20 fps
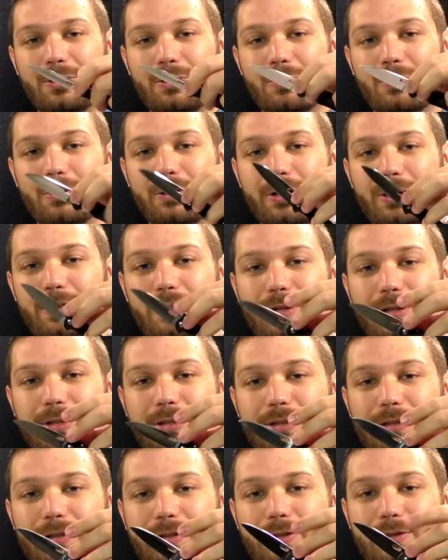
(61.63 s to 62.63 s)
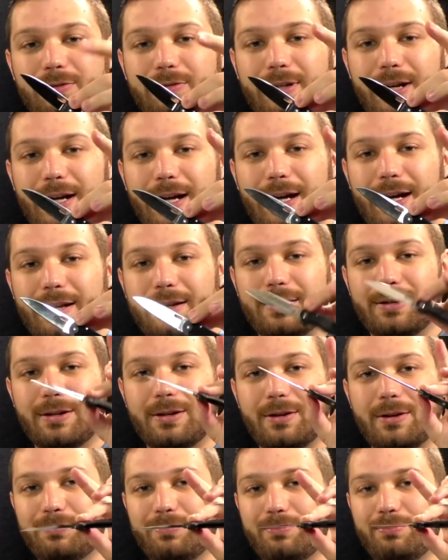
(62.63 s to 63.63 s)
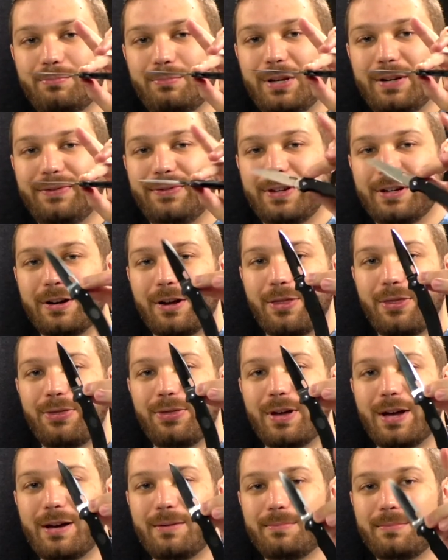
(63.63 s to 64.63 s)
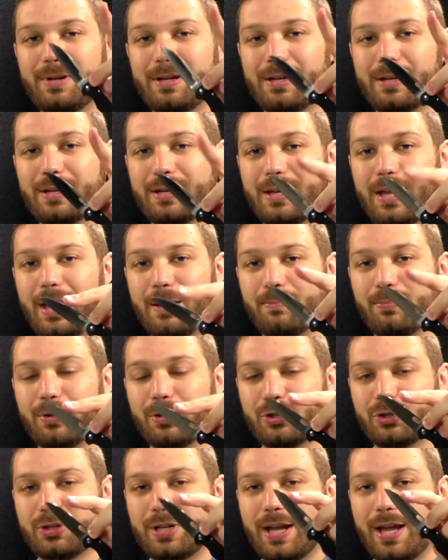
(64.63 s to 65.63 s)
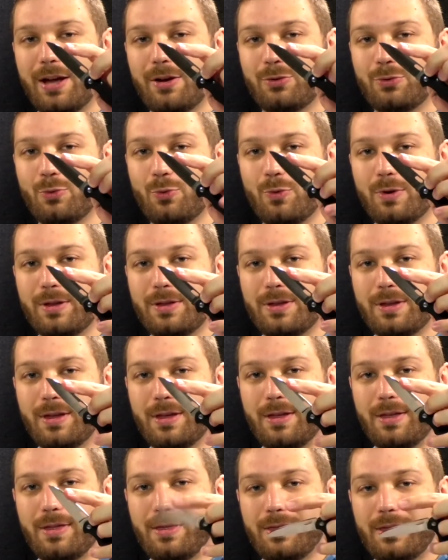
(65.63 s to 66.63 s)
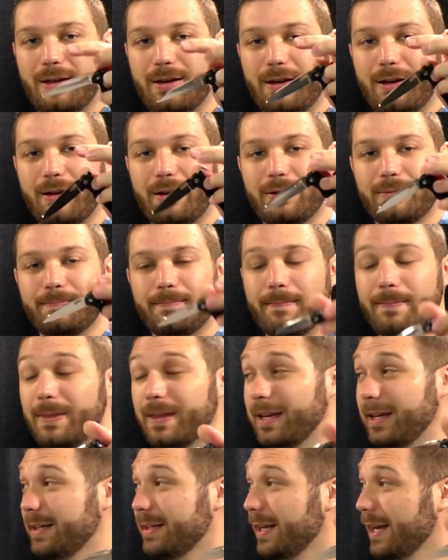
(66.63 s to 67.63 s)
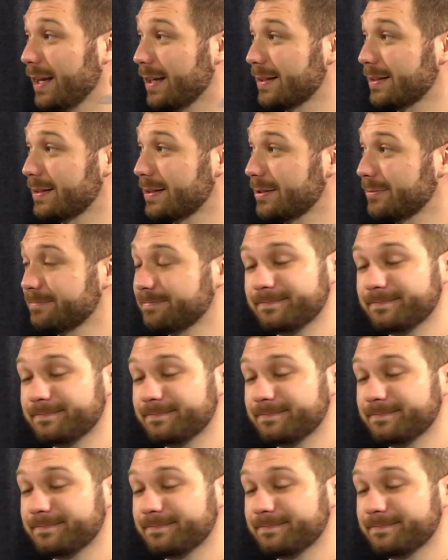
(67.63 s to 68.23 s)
Or you can do middle finger and thumb and push down with the index.